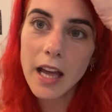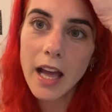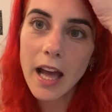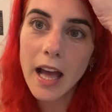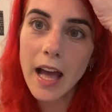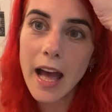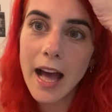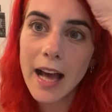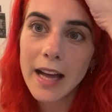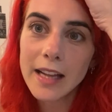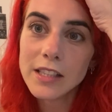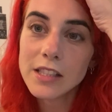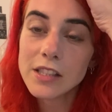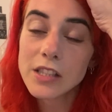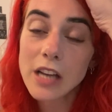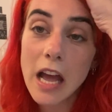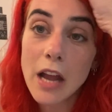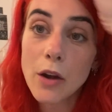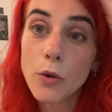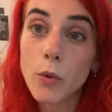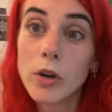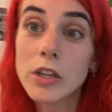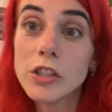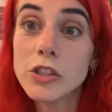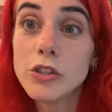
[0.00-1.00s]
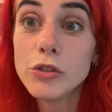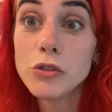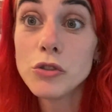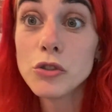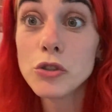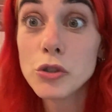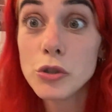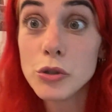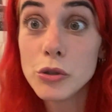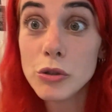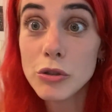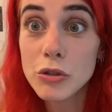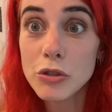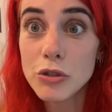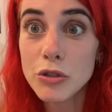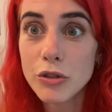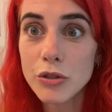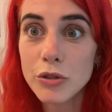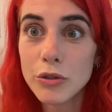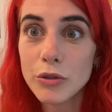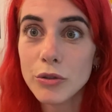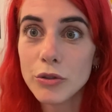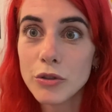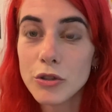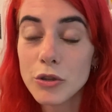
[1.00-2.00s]
And once you choose
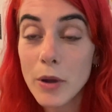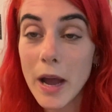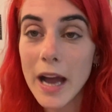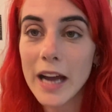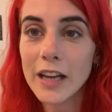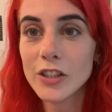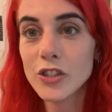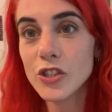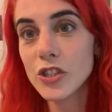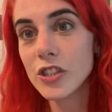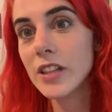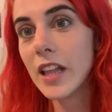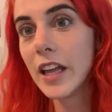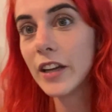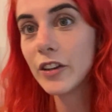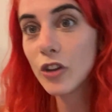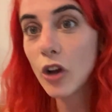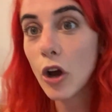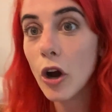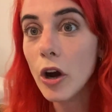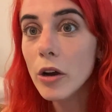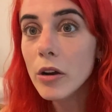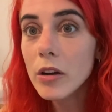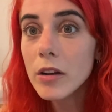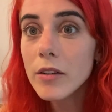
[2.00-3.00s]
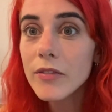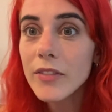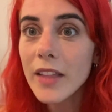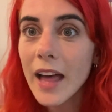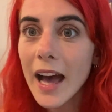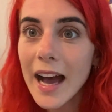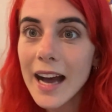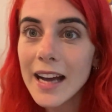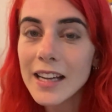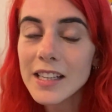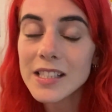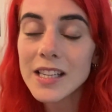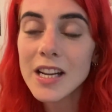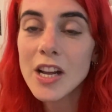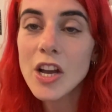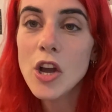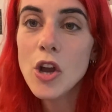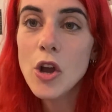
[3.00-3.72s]
to actually let go of that